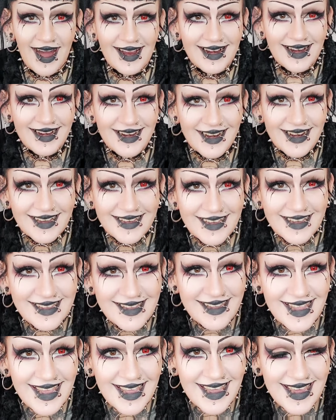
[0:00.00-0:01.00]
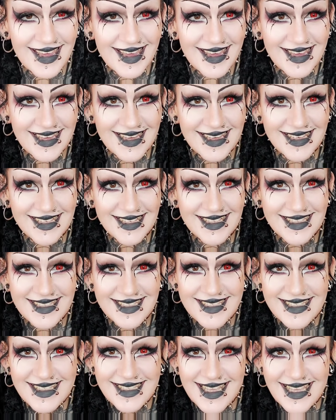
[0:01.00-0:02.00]
Look at
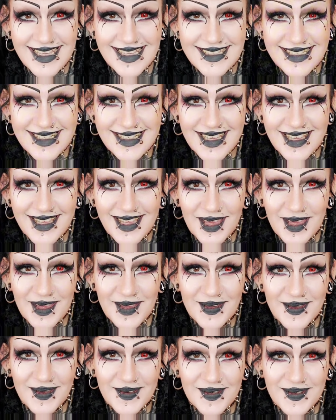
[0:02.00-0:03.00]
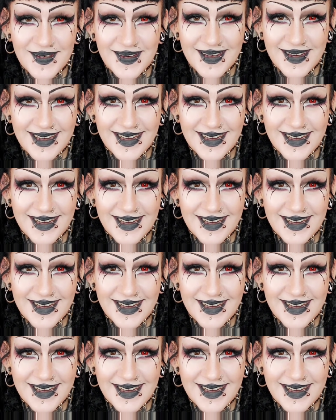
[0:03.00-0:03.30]
these are cute.